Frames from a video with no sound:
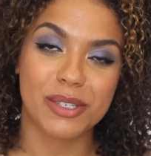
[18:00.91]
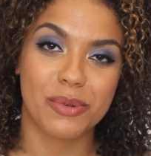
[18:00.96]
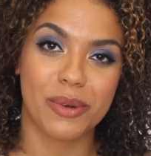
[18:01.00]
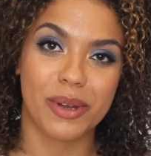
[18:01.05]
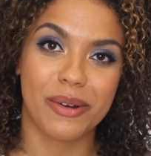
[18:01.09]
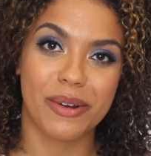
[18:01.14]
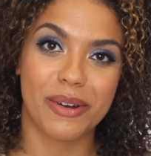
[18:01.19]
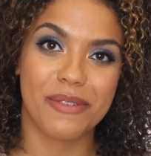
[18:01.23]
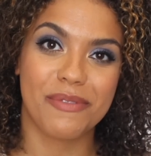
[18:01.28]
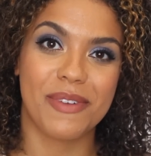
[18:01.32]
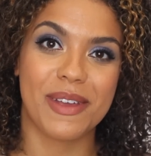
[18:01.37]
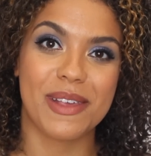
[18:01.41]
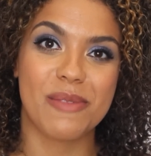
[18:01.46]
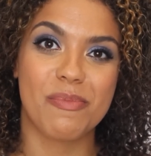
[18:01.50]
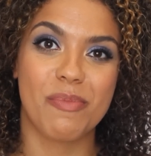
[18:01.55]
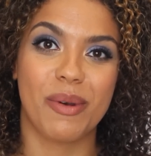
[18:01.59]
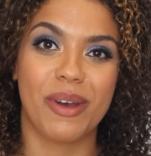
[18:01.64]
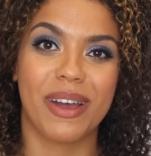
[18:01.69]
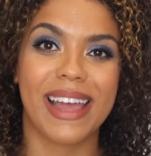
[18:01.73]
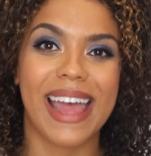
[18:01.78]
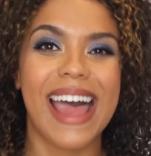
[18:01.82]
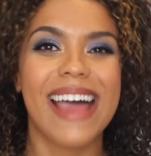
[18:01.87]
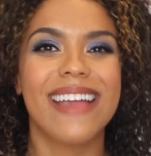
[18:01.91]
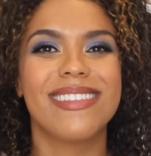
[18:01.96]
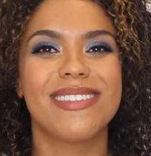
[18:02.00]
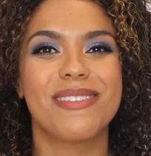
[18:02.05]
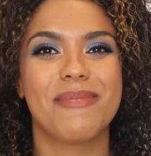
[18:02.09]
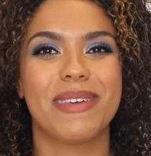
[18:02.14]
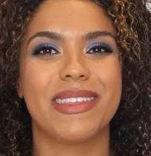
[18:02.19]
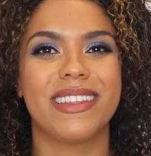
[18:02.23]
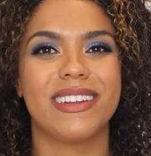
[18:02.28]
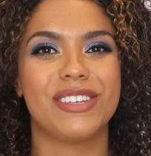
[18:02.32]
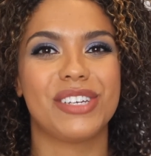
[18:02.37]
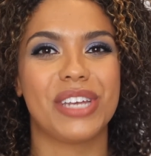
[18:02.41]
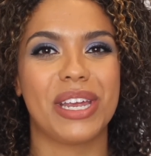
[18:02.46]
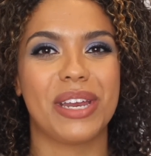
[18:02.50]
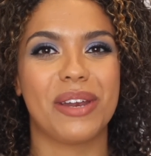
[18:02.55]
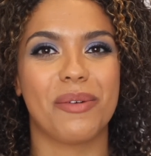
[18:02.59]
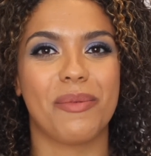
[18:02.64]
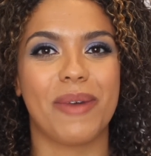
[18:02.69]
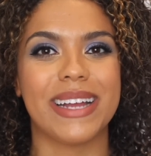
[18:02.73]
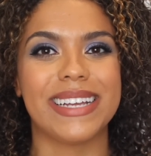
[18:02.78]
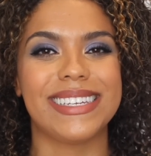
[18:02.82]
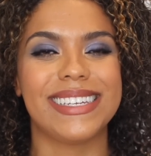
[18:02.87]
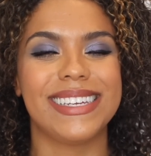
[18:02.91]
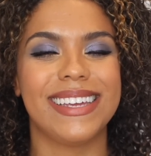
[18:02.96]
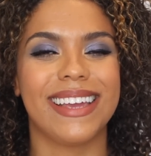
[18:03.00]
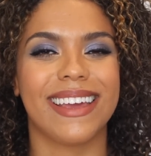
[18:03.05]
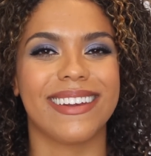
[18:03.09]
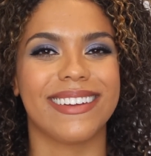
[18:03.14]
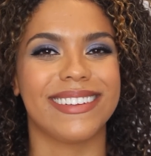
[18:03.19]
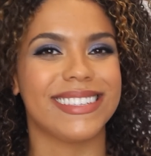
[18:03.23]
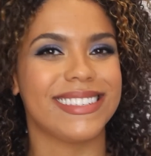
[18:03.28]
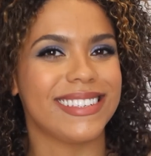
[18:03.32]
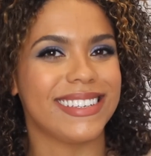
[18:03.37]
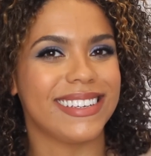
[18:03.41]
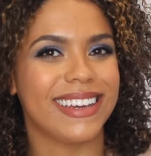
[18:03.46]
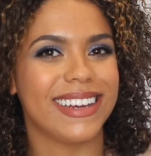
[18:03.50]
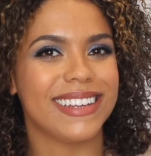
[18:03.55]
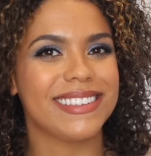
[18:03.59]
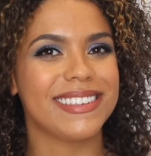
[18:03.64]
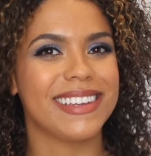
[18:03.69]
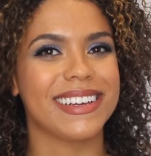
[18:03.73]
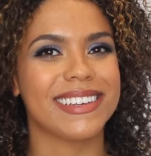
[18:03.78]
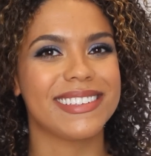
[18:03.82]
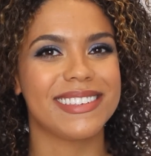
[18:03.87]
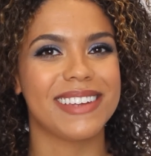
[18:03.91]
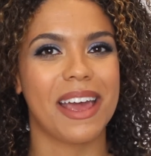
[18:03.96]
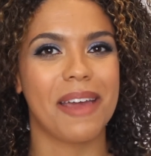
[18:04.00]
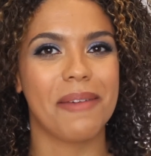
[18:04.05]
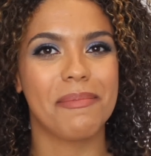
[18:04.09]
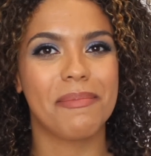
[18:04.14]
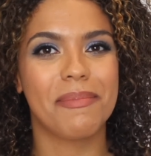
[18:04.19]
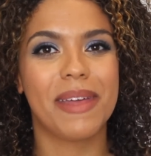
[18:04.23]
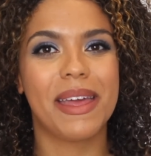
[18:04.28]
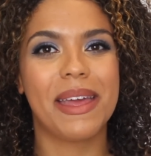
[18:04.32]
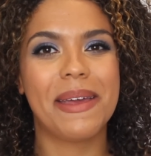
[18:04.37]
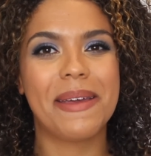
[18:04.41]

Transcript: Twitter, and Facebook at Samantha Jane YT, and I'll see you guys next time.